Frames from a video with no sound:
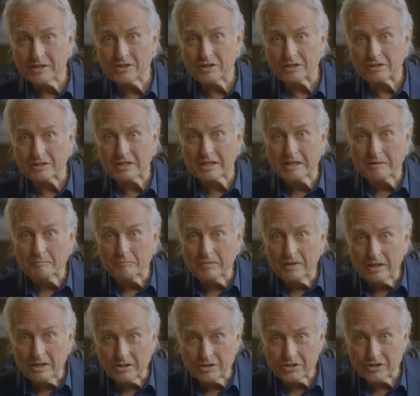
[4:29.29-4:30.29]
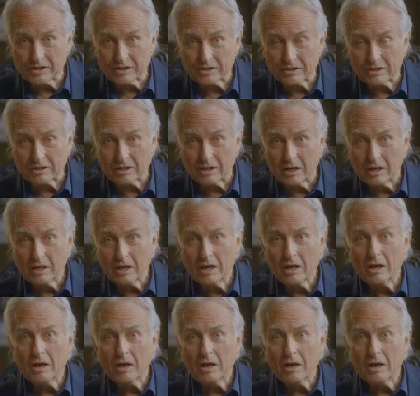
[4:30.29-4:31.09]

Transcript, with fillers: It just emerges